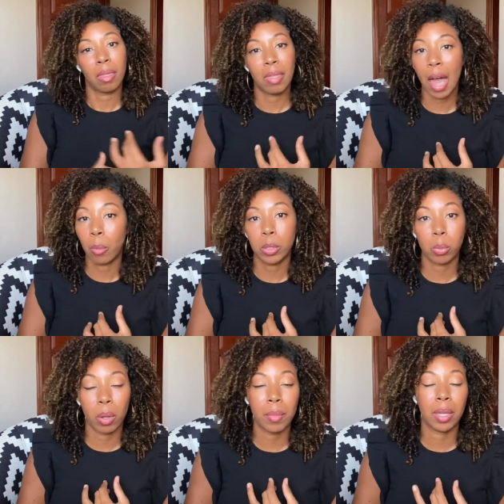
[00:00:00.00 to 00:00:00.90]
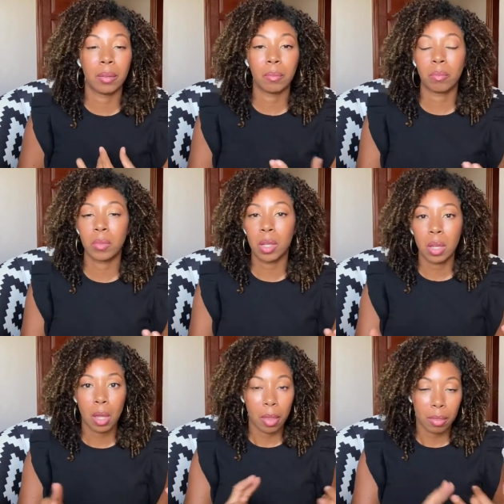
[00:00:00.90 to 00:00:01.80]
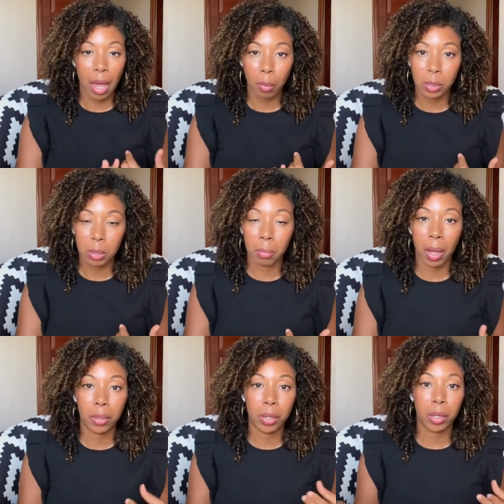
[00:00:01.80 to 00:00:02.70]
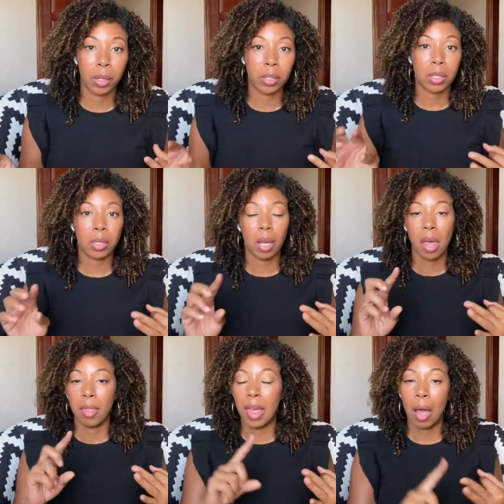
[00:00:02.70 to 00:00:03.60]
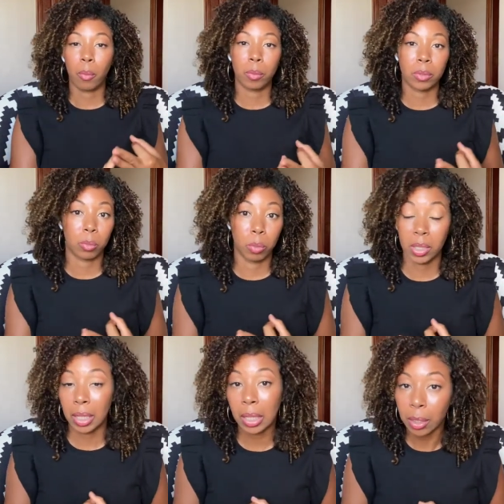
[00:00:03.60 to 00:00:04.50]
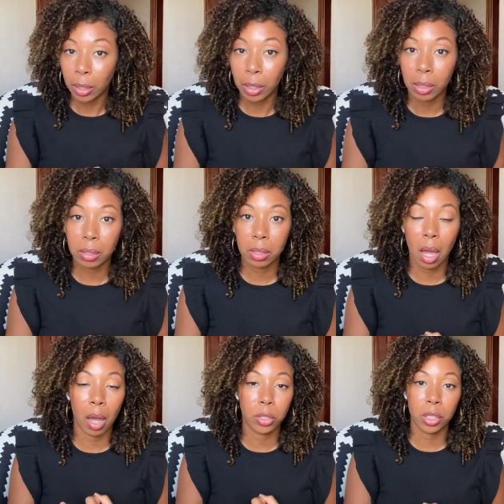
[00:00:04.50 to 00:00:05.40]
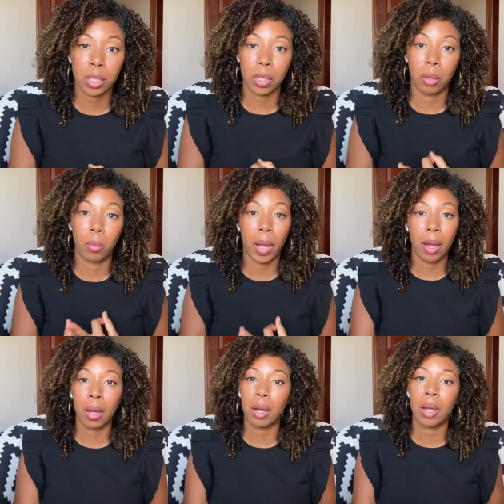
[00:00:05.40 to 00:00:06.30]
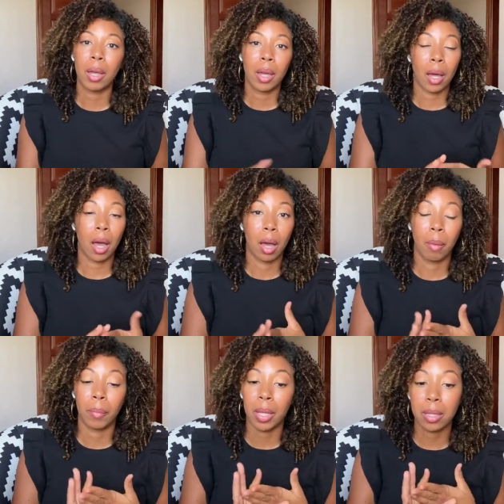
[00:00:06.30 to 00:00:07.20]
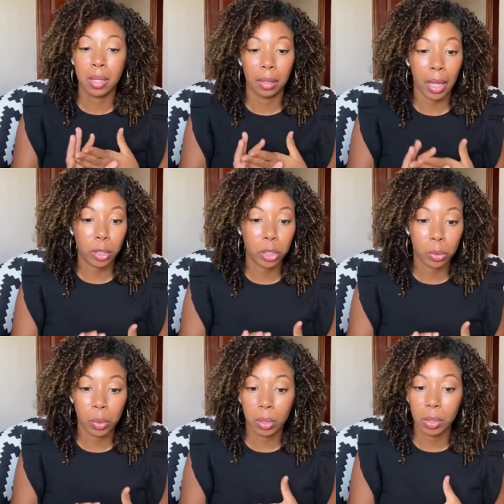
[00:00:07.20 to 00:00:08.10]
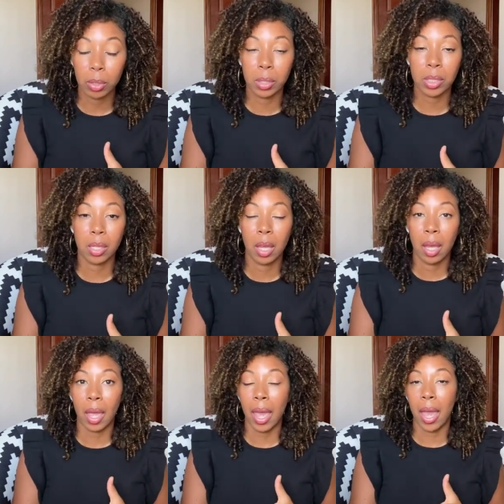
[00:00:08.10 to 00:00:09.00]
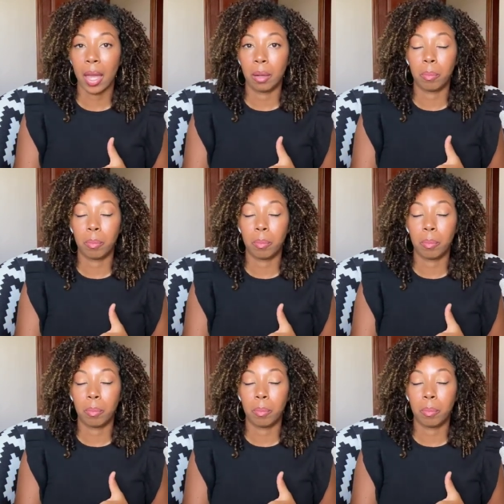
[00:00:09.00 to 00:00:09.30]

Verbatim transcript: that was women, that was mothers, that was healers, consciously aware, um, intellectuals, and